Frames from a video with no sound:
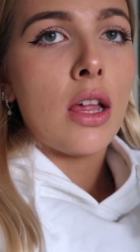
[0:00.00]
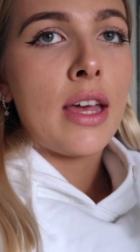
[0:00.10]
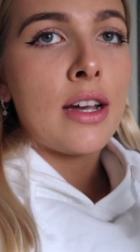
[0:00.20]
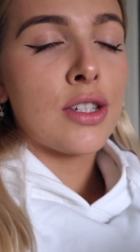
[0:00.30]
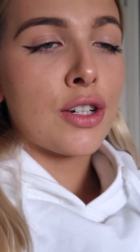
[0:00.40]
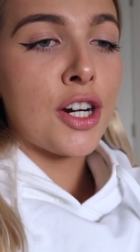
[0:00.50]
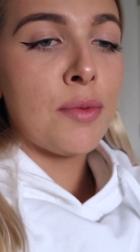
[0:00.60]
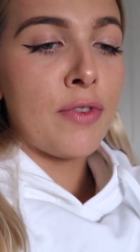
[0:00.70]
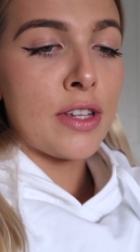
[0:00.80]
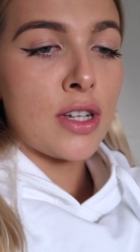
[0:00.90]
there's a
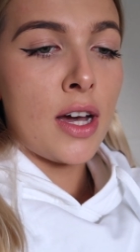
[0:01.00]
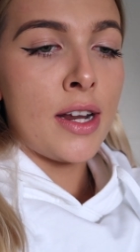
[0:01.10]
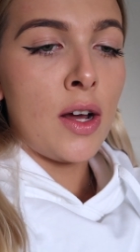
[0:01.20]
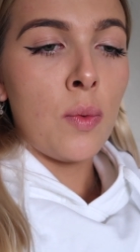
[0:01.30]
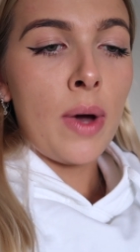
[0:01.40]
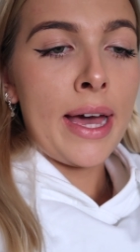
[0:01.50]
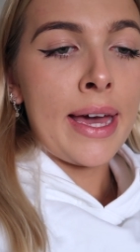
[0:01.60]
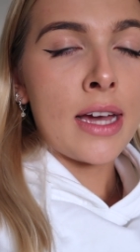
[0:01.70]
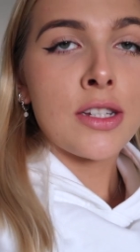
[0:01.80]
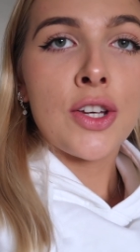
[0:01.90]
group of us going
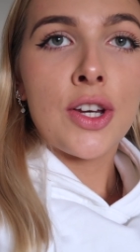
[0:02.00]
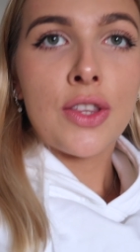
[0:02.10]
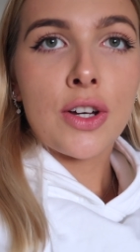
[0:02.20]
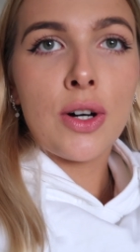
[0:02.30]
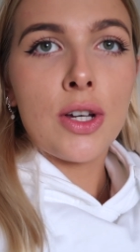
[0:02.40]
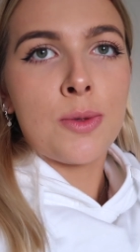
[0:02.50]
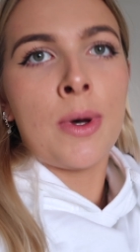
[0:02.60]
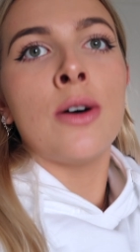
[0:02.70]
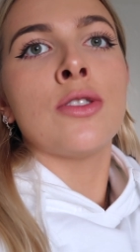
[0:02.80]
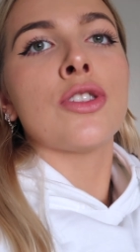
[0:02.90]
away to the
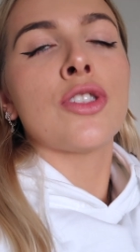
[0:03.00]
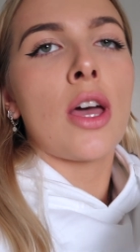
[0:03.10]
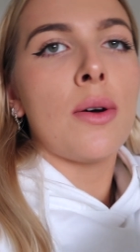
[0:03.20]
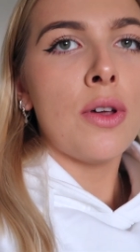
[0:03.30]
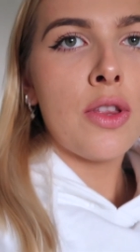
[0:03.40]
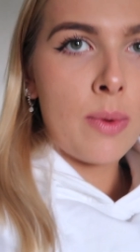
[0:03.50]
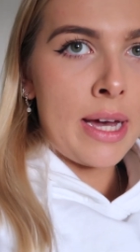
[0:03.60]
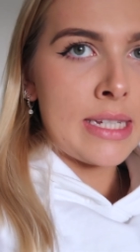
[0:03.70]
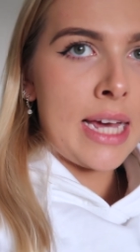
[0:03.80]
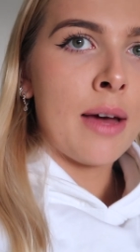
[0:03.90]
Cotswolds. So on the
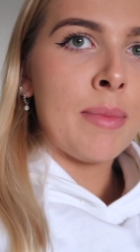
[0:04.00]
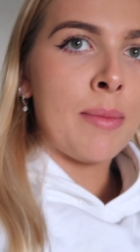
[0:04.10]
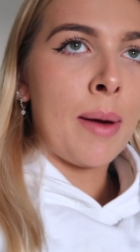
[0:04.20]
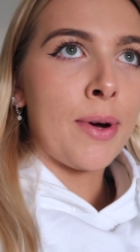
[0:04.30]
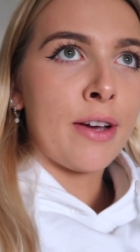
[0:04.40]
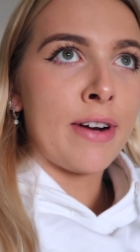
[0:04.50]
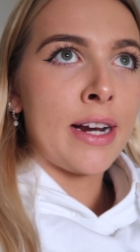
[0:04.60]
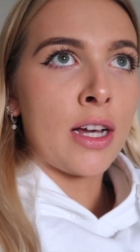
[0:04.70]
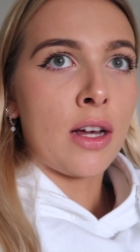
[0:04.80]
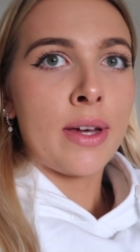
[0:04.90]
way down, me and my
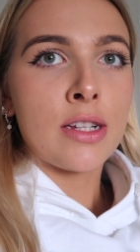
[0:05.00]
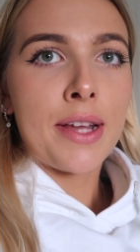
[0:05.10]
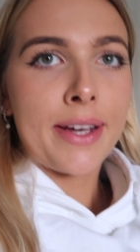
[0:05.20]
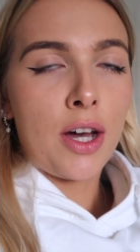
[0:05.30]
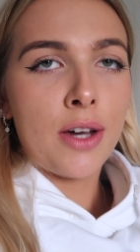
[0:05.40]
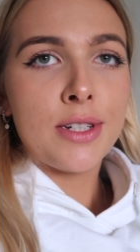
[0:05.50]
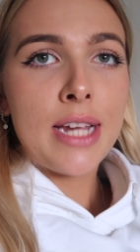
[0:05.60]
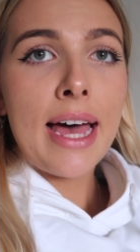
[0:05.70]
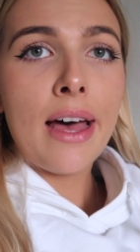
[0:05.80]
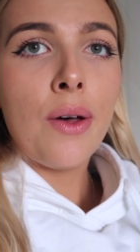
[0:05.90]
boyfriend are going to like a
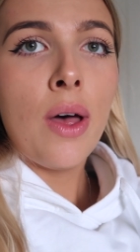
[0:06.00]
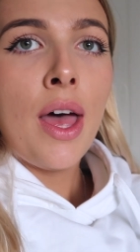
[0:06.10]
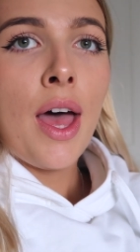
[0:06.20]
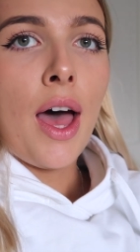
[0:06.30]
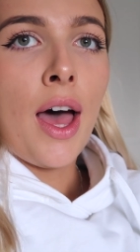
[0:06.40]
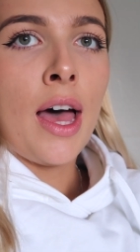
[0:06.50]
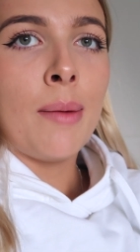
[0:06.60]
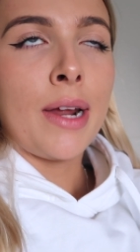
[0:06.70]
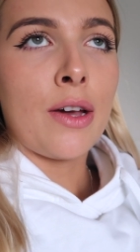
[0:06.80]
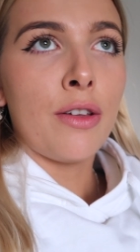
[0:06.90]
hotel.
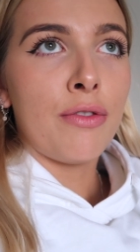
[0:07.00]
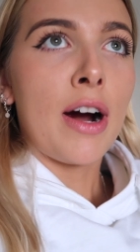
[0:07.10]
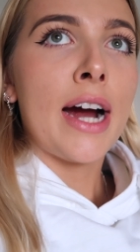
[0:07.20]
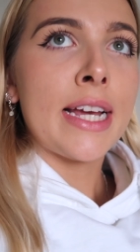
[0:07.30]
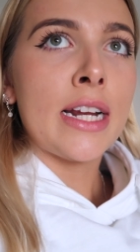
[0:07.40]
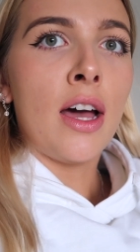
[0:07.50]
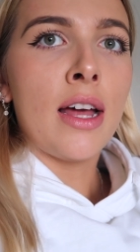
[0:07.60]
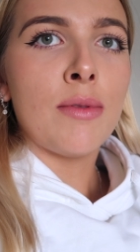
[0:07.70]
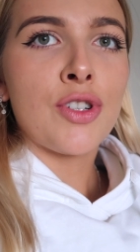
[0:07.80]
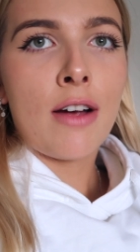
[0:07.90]
Like on the Friday
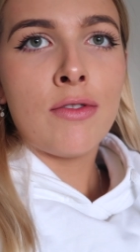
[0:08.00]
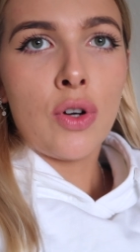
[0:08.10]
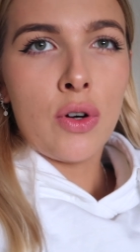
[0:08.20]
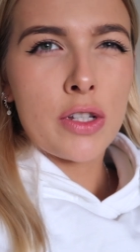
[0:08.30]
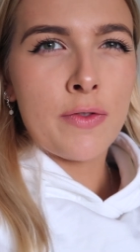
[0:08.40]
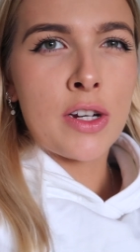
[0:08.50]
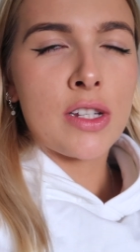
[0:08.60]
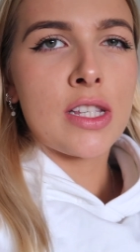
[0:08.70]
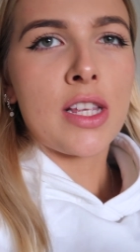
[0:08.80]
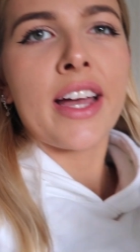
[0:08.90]
night, we're driving to Oxford
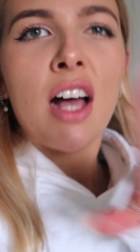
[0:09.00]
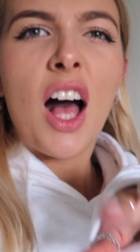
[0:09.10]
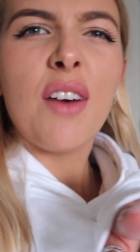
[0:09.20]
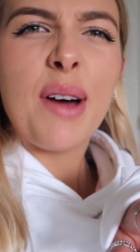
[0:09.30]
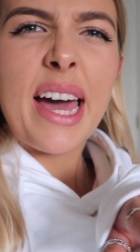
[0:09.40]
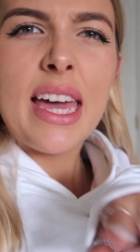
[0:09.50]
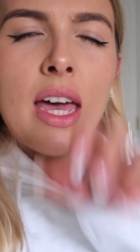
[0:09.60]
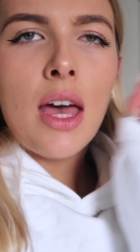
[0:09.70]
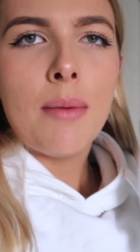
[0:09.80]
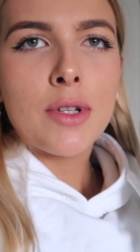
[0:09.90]
because it's like halfway
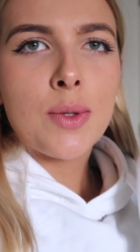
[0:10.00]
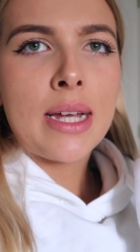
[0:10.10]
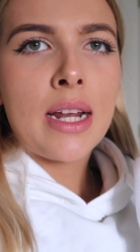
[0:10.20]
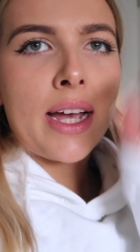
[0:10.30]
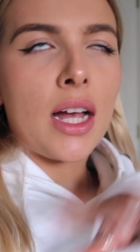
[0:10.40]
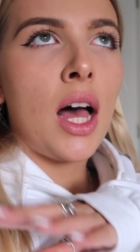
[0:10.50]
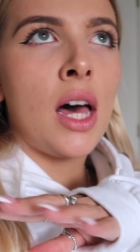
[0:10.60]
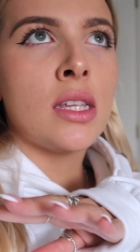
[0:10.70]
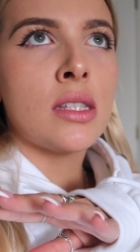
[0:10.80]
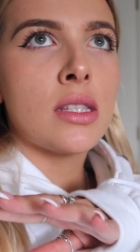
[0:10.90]
between like
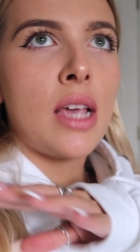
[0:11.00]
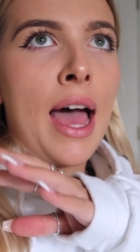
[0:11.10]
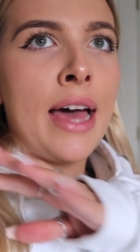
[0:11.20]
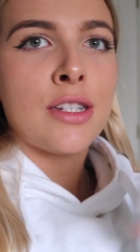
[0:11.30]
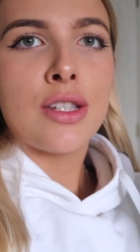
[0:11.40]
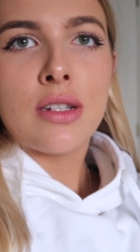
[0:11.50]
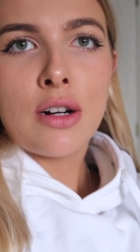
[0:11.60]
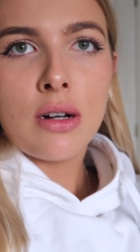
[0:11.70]
us and